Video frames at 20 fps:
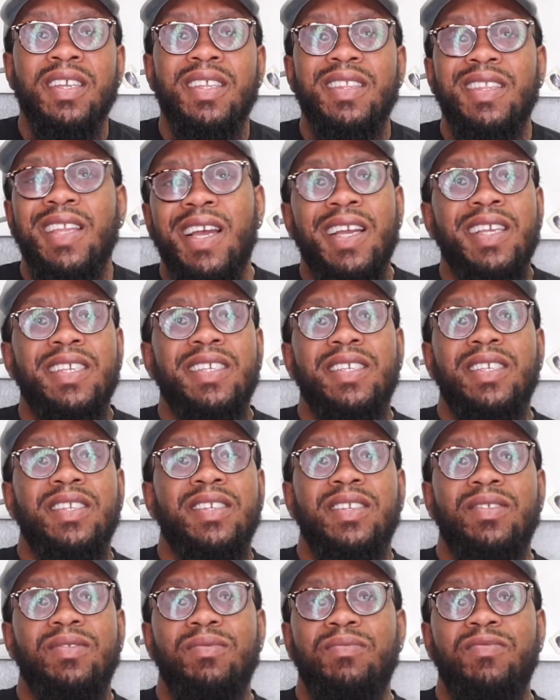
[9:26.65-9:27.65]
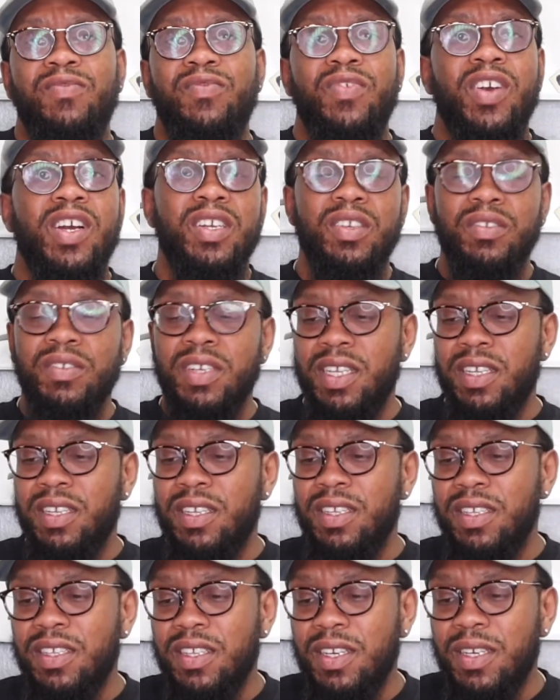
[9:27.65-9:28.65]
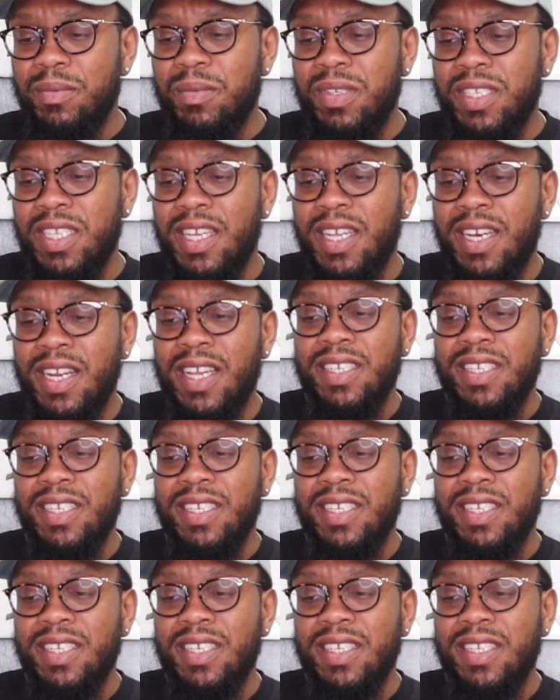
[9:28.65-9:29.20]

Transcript: That's fuckery, you know what I'm saying?